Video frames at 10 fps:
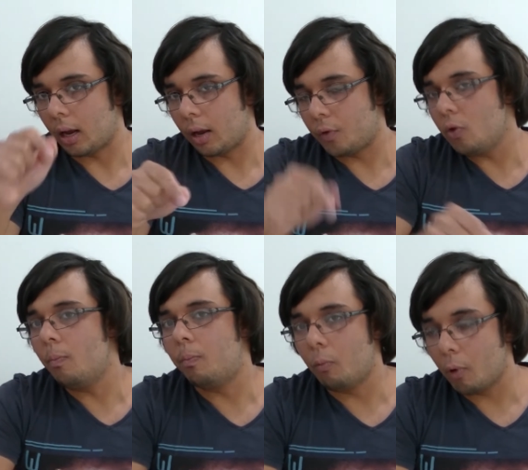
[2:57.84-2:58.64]
If
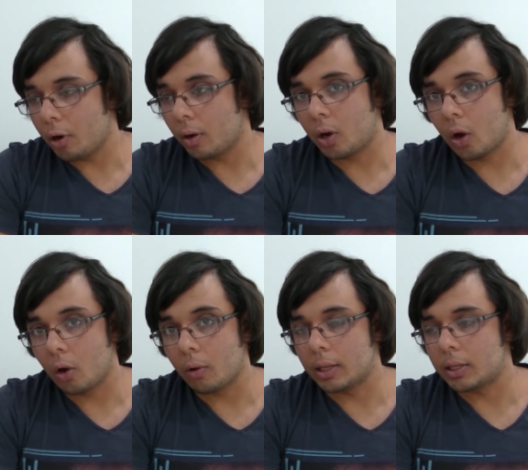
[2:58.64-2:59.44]
you were to
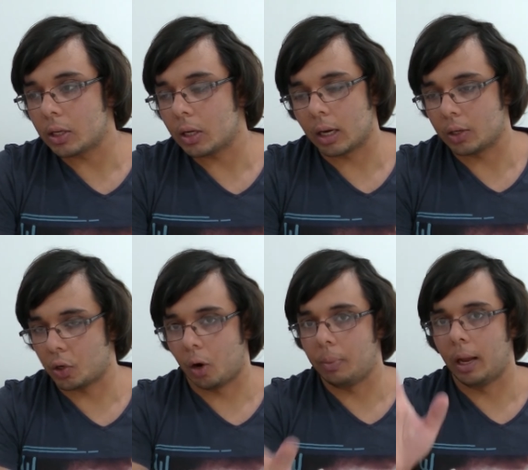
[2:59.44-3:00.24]
go into a
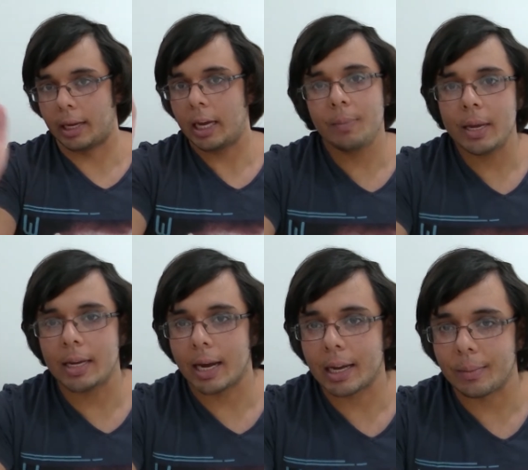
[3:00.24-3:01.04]
shop like EB
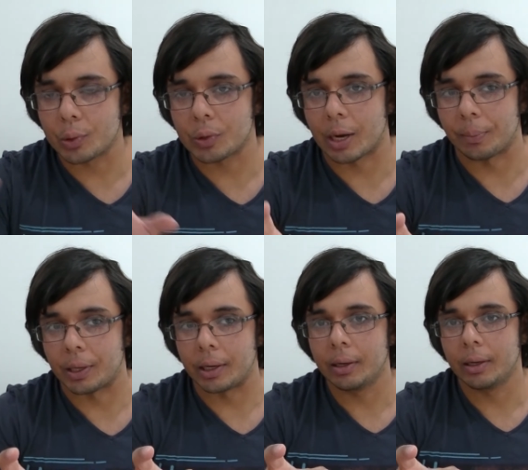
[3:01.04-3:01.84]
Games or
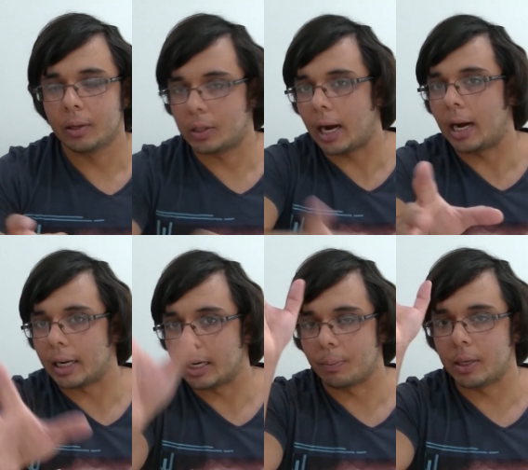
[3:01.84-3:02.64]
something,
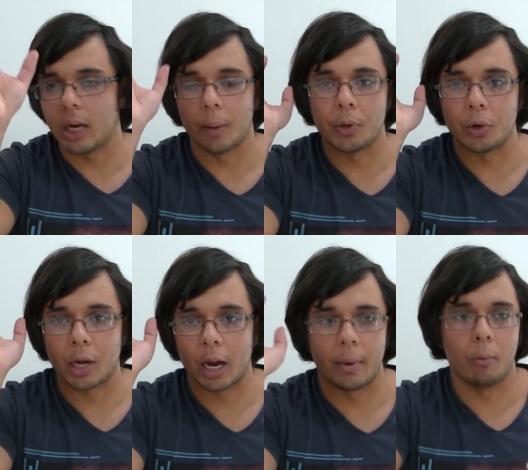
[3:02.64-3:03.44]
Target, Big W,
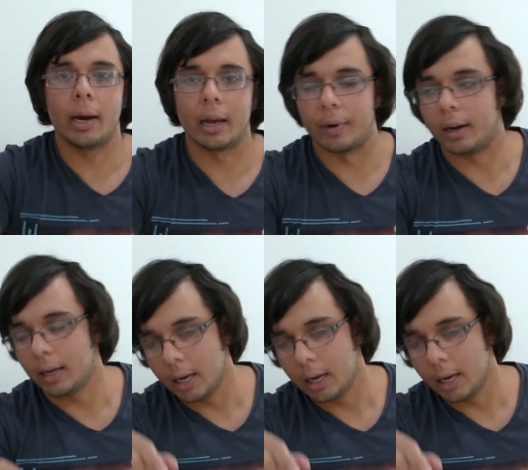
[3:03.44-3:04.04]
Kmart, whatever,